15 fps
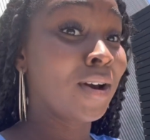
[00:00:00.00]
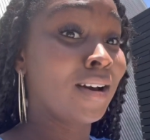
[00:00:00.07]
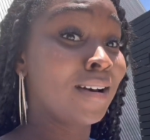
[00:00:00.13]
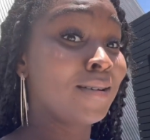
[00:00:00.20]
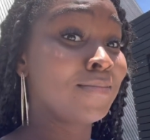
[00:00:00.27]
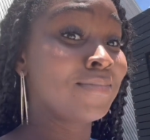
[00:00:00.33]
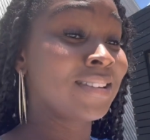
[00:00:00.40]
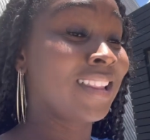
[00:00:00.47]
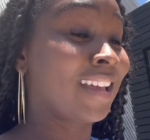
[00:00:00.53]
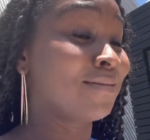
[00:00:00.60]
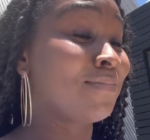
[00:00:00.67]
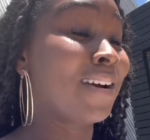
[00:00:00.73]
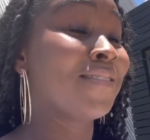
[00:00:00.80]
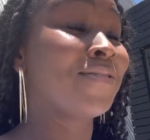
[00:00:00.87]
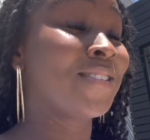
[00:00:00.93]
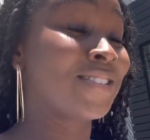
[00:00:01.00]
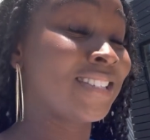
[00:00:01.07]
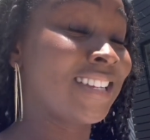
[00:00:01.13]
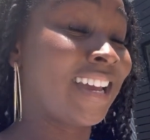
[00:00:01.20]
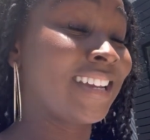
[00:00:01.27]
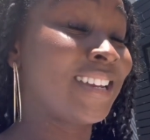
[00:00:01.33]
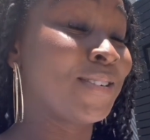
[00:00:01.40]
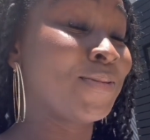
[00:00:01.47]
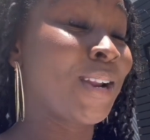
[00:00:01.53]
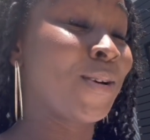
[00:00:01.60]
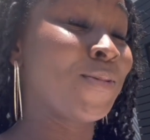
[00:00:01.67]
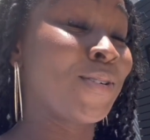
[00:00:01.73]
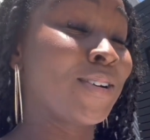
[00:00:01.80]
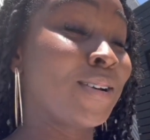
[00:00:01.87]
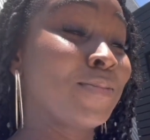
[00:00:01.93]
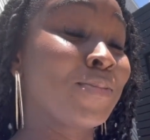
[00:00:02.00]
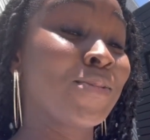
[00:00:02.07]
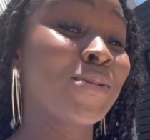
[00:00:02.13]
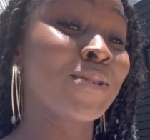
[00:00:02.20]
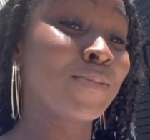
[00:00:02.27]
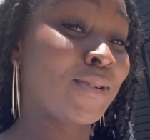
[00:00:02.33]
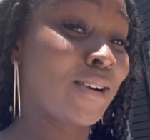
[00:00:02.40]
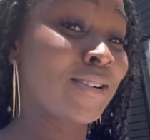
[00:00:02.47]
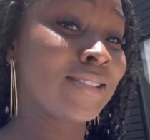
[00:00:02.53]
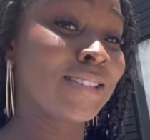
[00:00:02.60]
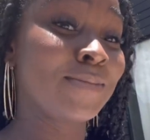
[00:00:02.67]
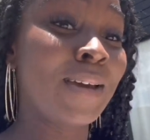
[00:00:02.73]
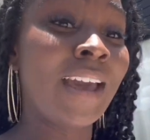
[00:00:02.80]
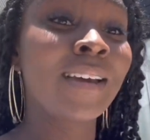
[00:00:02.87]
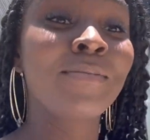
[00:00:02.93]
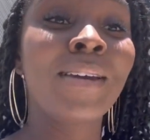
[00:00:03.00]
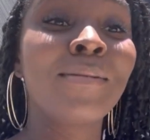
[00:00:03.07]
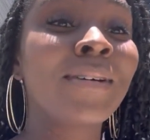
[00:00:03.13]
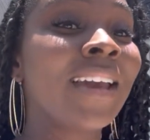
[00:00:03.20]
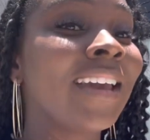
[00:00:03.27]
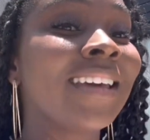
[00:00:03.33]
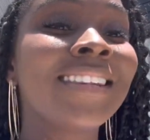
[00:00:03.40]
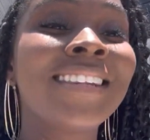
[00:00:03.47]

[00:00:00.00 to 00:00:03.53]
up, like my first night here, when I woke up and pulled them curtains back, baby,